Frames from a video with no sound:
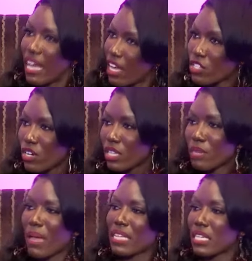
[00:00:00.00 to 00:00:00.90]
like I'll circle
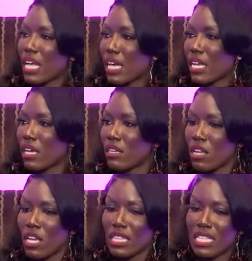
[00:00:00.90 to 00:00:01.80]
it back to Ghana,
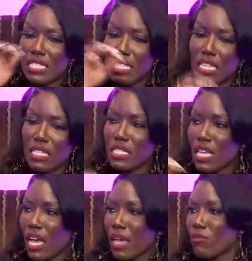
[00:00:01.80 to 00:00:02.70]
the seeds
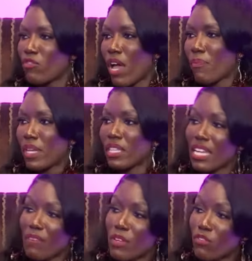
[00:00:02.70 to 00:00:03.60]
that I'm dropping,
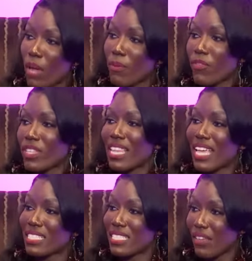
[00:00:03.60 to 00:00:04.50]
that I've been dropping for the
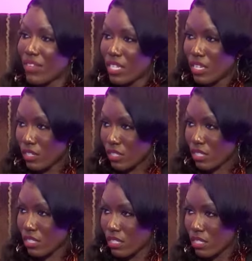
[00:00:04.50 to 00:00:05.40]
last seven years,
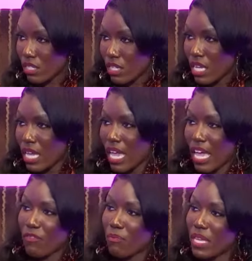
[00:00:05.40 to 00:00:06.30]
mm.
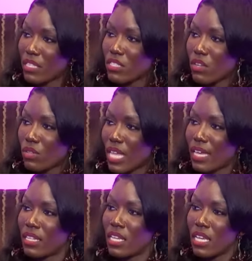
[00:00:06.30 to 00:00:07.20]
have been so
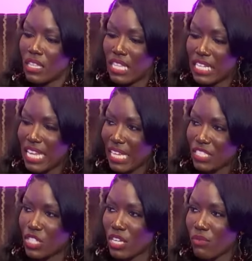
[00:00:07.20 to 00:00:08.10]
that the
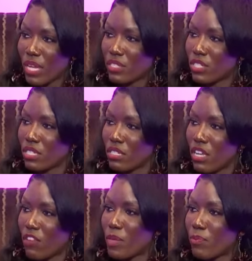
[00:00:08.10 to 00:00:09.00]
next generation
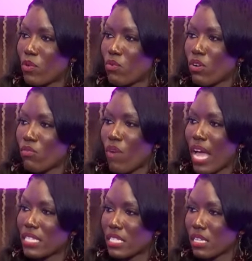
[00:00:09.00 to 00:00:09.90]
of people who are
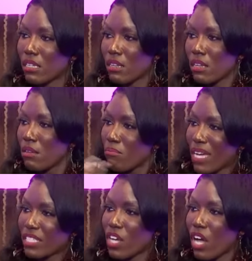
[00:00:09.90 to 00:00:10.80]
rising
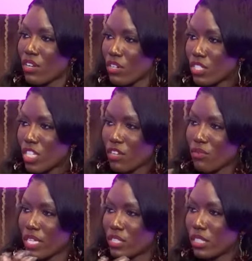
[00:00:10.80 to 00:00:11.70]
my daughter's
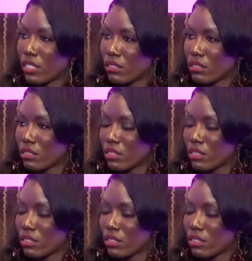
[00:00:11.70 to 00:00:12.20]
generation right.